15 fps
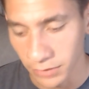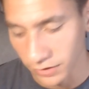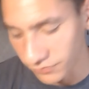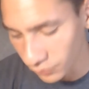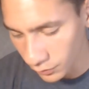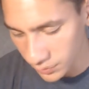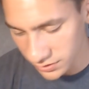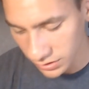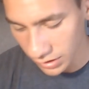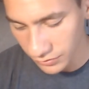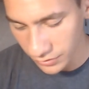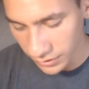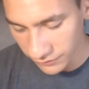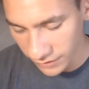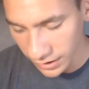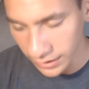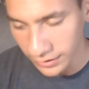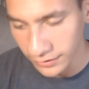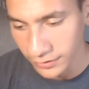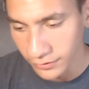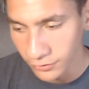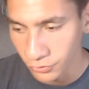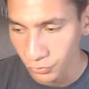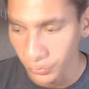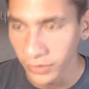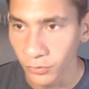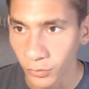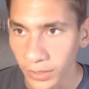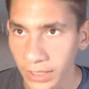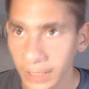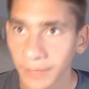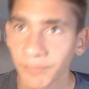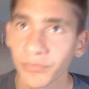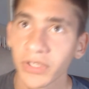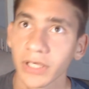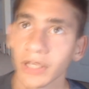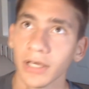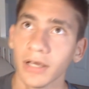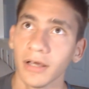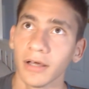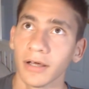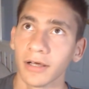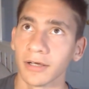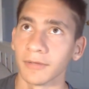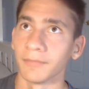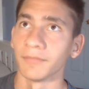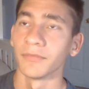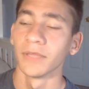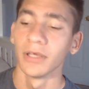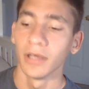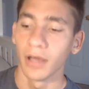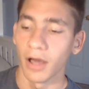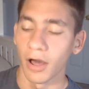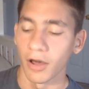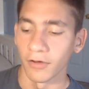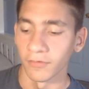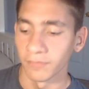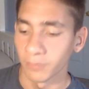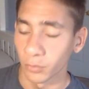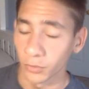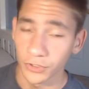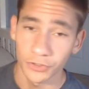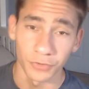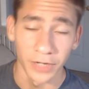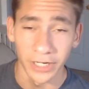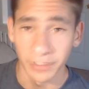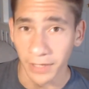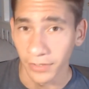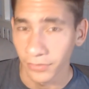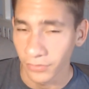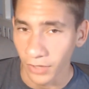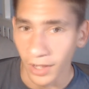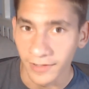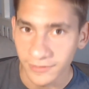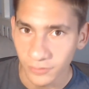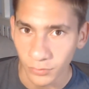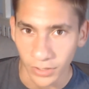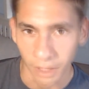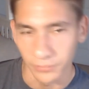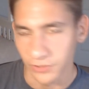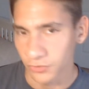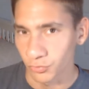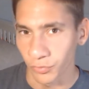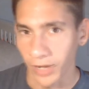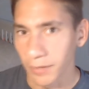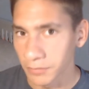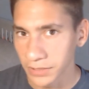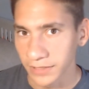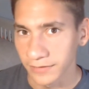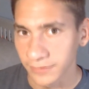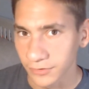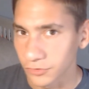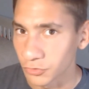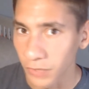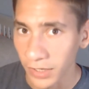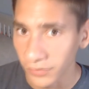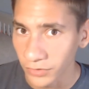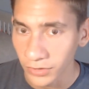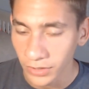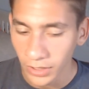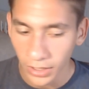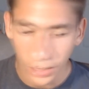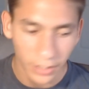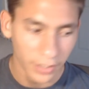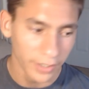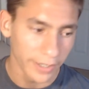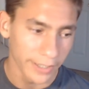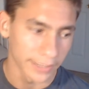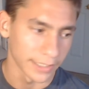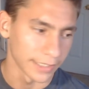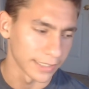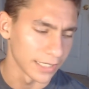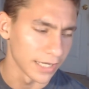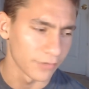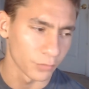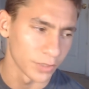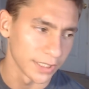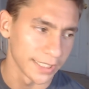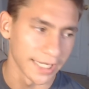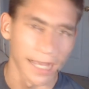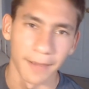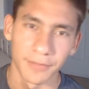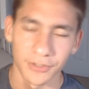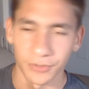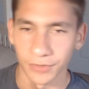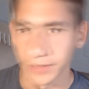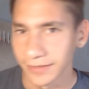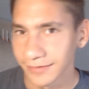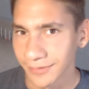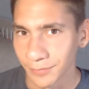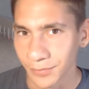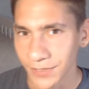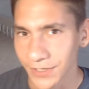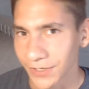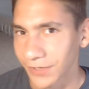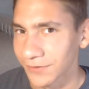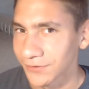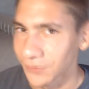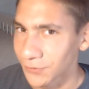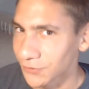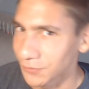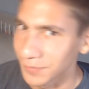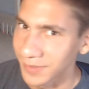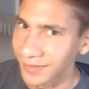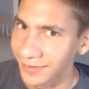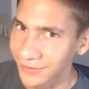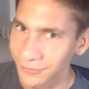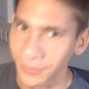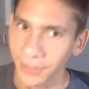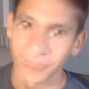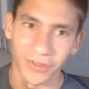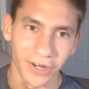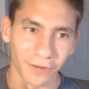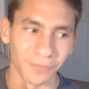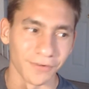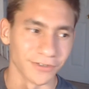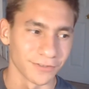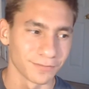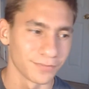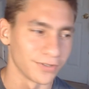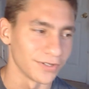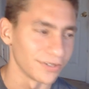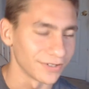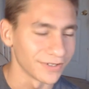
I've always thought that I've had a great way of portraying my thoughts when I'm just rambling to whoever, and I can never really capture it to put it on social media. So I thought I would just put